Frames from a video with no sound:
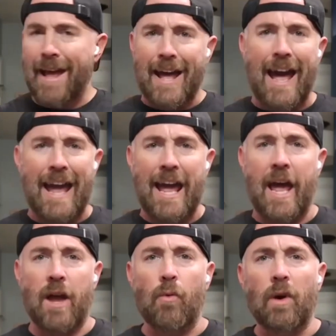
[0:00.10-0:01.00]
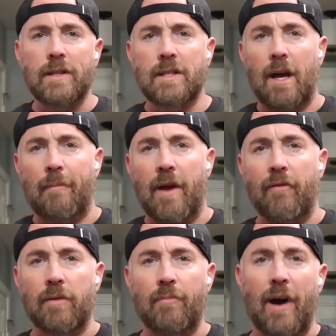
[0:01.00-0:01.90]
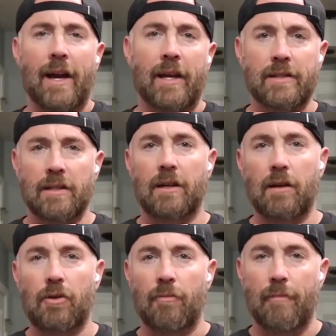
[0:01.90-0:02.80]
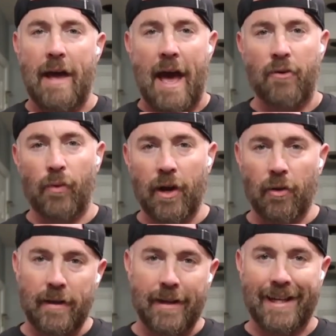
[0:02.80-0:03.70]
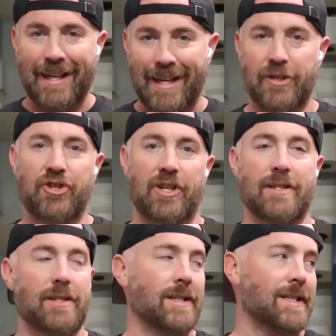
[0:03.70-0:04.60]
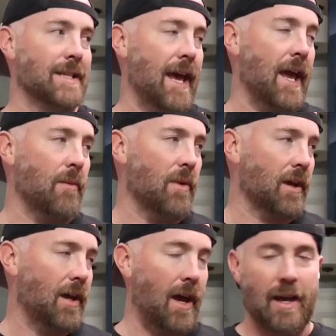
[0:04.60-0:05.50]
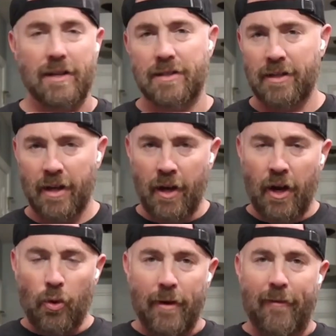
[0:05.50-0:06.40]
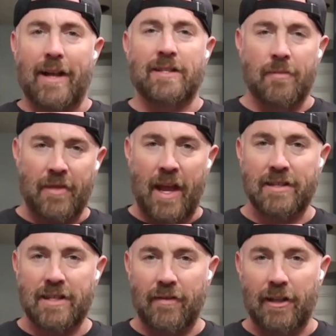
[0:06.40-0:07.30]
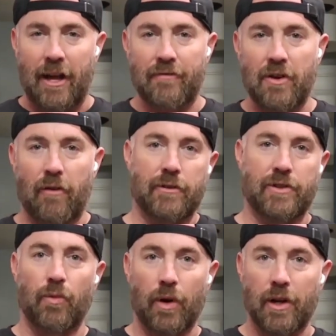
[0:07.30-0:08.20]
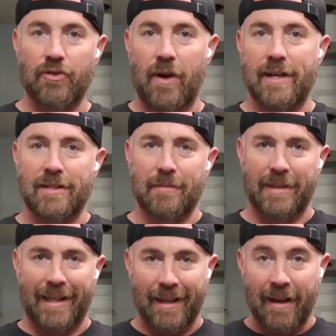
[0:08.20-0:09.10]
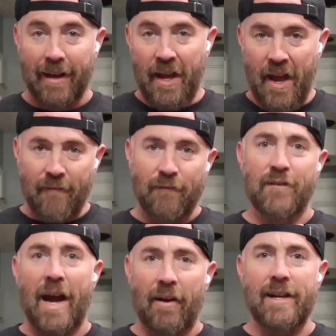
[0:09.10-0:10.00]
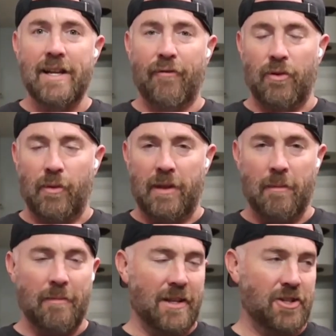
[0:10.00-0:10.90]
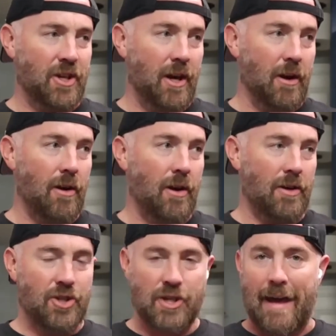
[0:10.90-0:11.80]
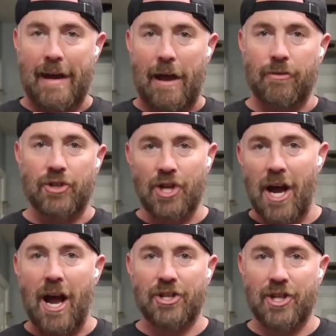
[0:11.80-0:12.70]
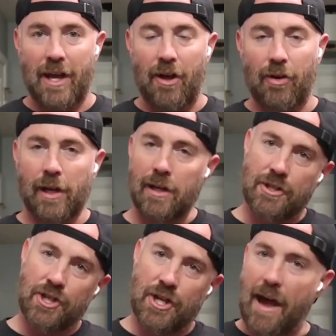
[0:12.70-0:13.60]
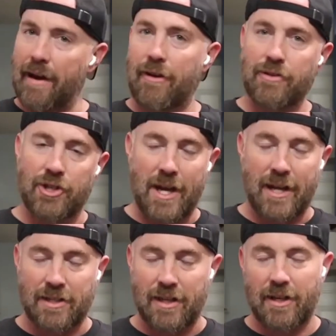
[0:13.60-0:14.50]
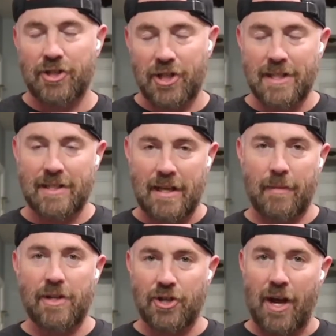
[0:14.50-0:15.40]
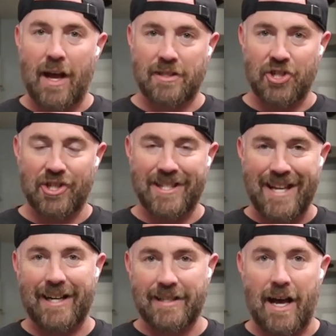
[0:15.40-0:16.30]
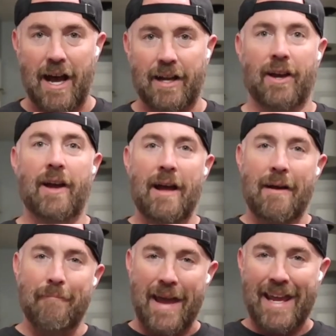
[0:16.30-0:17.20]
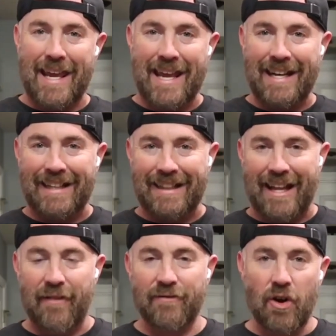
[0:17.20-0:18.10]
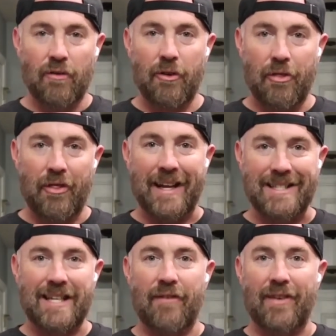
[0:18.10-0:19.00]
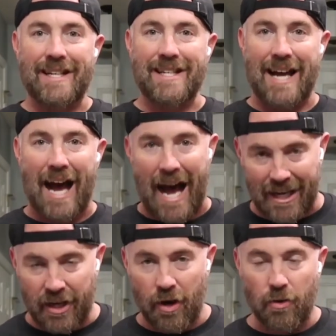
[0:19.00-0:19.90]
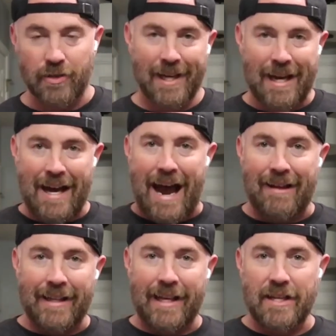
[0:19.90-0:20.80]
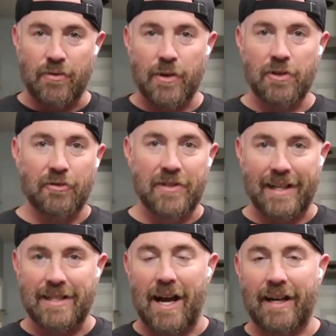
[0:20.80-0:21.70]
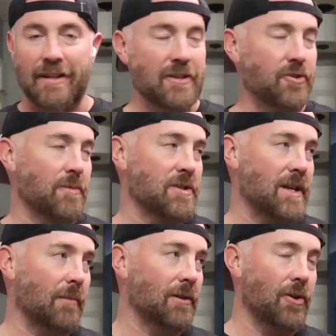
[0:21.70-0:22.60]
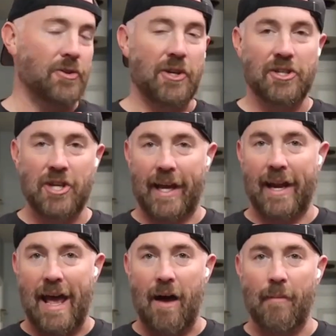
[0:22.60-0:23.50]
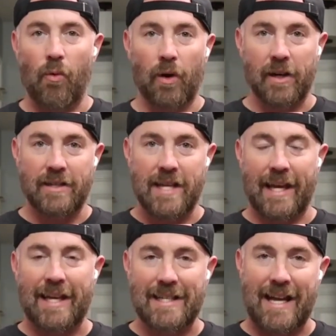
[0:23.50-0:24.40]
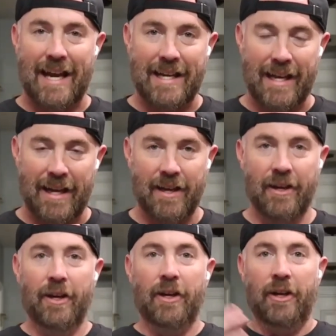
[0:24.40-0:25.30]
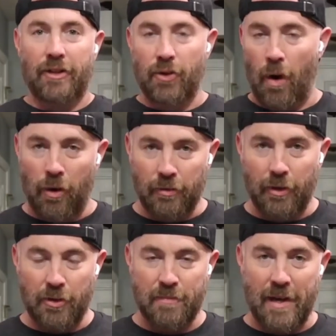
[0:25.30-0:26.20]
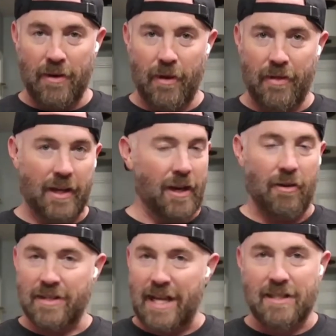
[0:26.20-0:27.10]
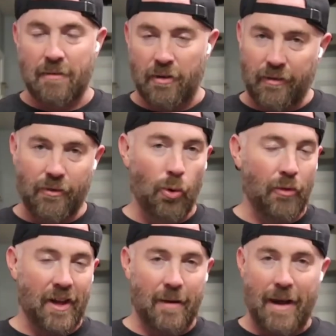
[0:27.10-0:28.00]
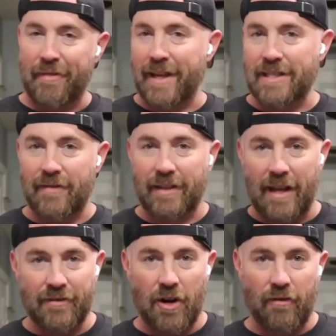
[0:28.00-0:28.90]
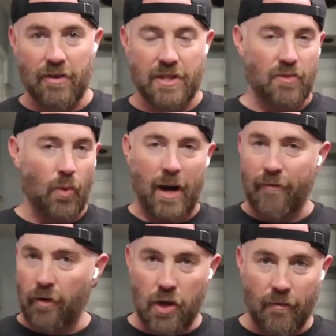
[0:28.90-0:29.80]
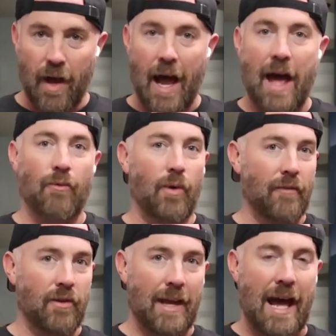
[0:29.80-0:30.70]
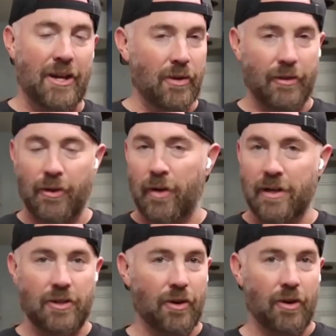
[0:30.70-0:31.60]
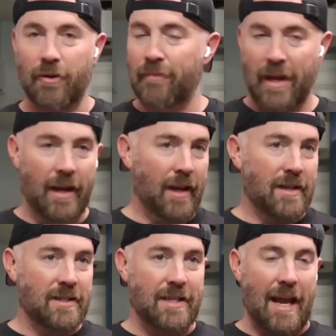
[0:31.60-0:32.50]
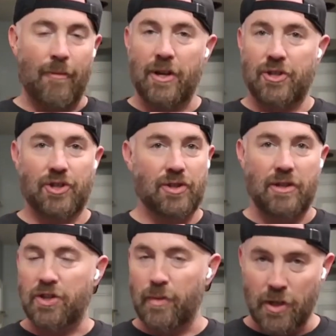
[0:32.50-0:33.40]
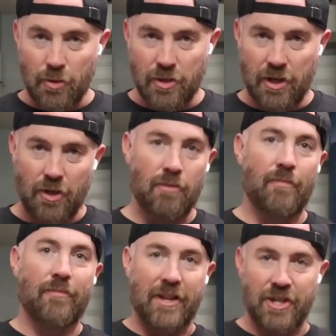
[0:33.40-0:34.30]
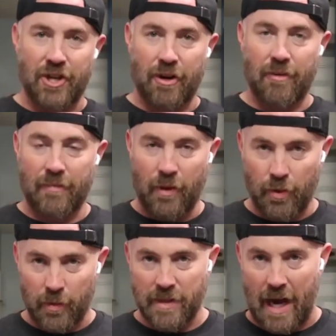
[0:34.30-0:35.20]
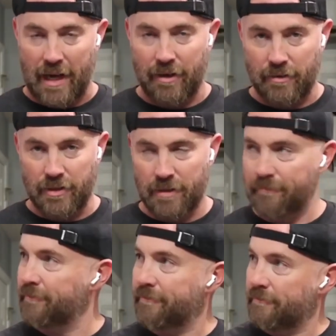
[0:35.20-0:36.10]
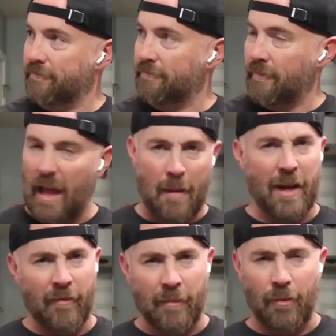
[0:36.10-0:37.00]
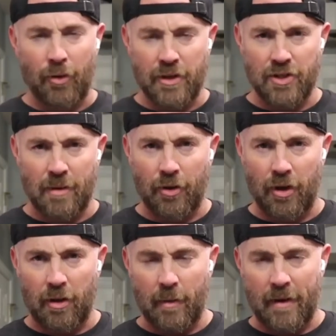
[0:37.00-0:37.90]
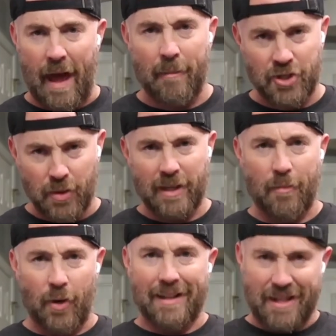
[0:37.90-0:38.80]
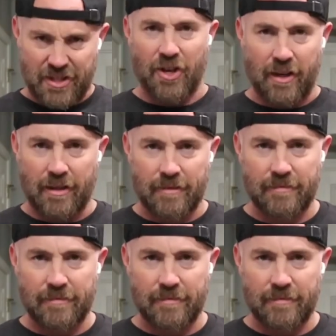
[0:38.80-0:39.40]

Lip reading: Hey, what's up everybody? It's Uncle Mad. We are in the kitchen today because we've got some Thanksgiving leftovers and we're gonna try something very different with them this year. Shout out Josh Elkin, shout out Jesta. She sent me Josh's TikTok making leftover Thanksgiving tacos. I'll link his original TikTok in the description down below so you can check it out, but we're gonna take his idea, do our own little spin with it, you know, because that's the cool thing about Thanksgiving leftovers is whatever you got, you can throw it into your sandwich that you would usually do. This year, we're doing tacos. I may have mumbled and jumbled a little bit of that, but you get the point. Let's cook.